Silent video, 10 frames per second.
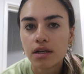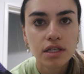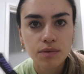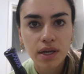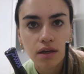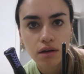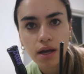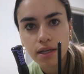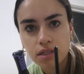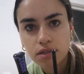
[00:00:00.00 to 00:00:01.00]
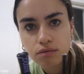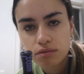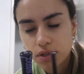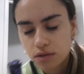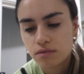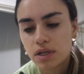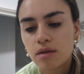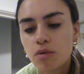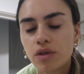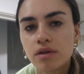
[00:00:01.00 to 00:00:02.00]
This week I just wasn't
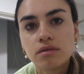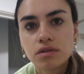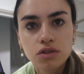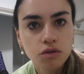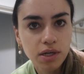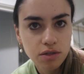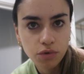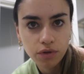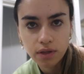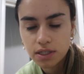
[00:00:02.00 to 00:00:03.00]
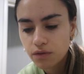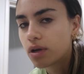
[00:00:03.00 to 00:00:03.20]
really bothered to do much more than this.